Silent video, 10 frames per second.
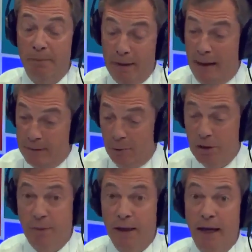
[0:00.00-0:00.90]
and perhaps
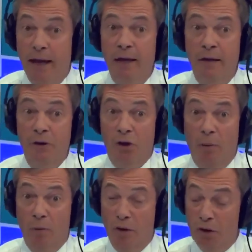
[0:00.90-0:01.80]
ultimately the
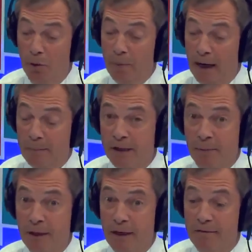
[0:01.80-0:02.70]
Commonwealth could become
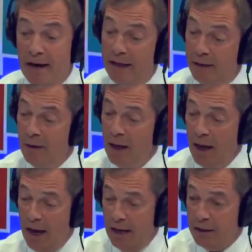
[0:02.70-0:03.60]
something of value
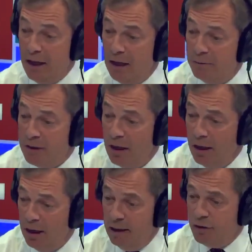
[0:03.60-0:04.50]
in terms
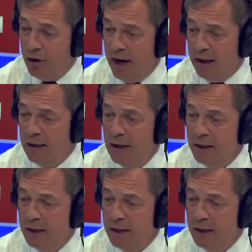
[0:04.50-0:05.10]
of trade.